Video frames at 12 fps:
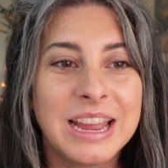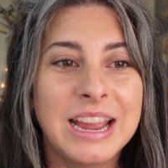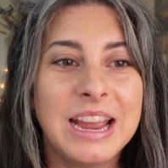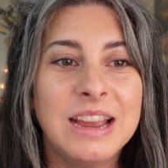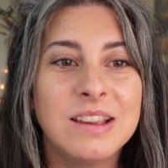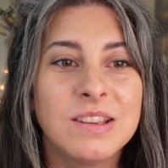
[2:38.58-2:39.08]

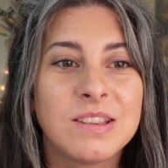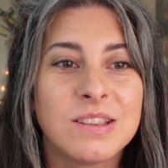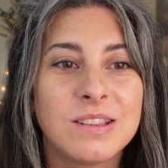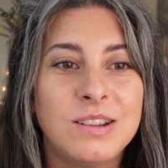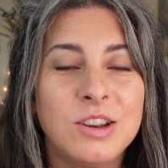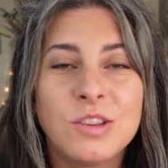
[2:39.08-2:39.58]

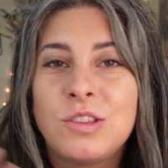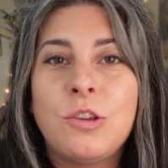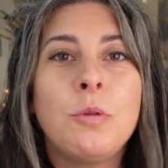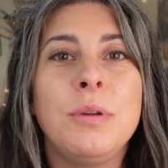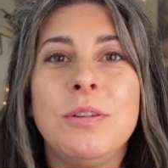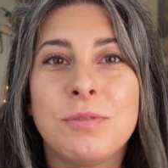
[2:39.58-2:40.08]
is just
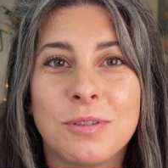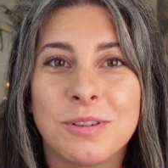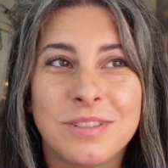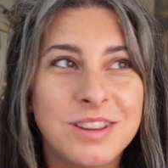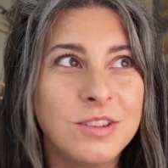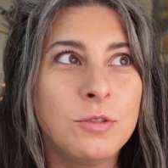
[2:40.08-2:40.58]
so
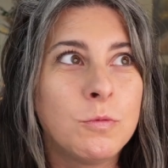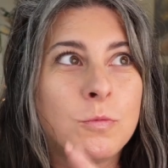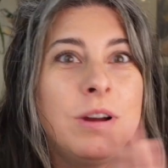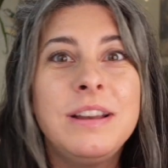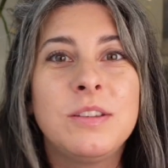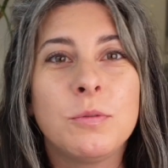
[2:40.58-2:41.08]
beautiful to
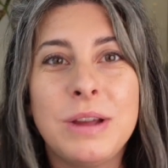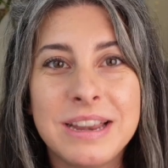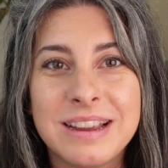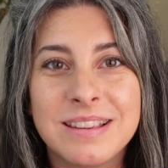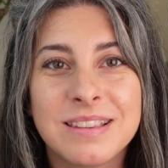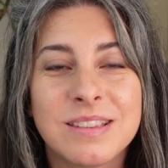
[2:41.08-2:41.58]

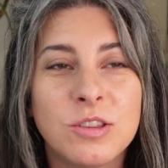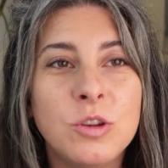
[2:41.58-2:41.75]
witness,